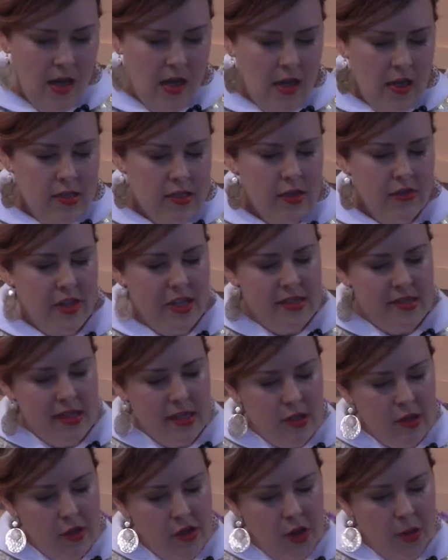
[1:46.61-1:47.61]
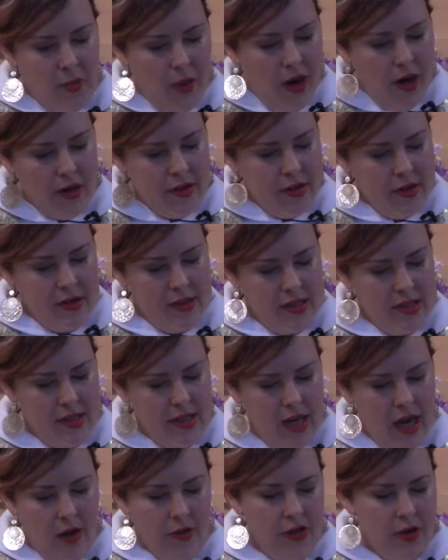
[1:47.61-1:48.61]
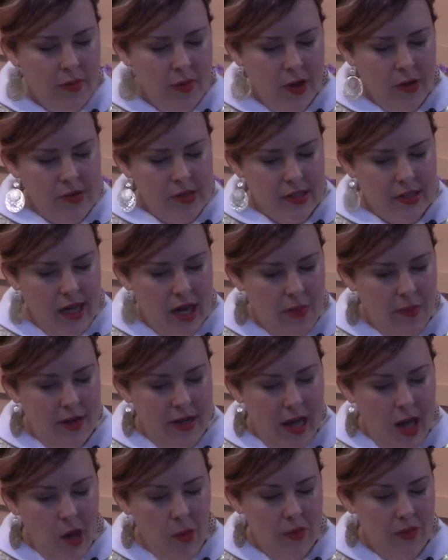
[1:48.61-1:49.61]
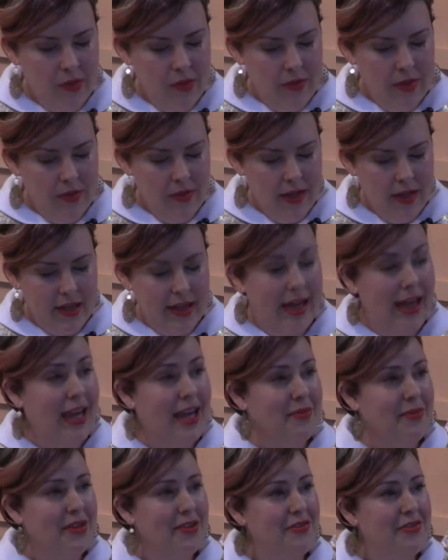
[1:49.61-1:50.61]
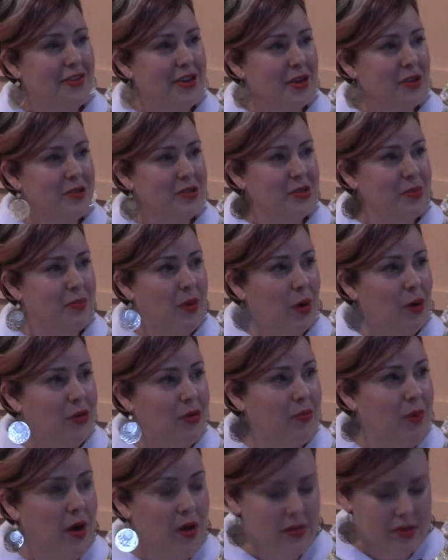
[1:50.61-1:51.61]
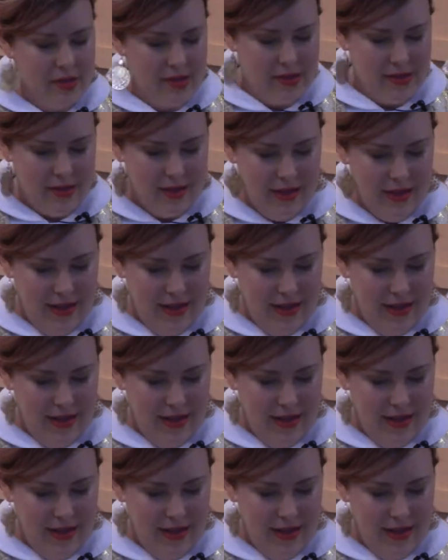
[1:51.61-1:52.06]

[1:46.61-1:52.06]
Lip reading: So they signaled their partners in the other boat to come and help them, and they came and filled both boats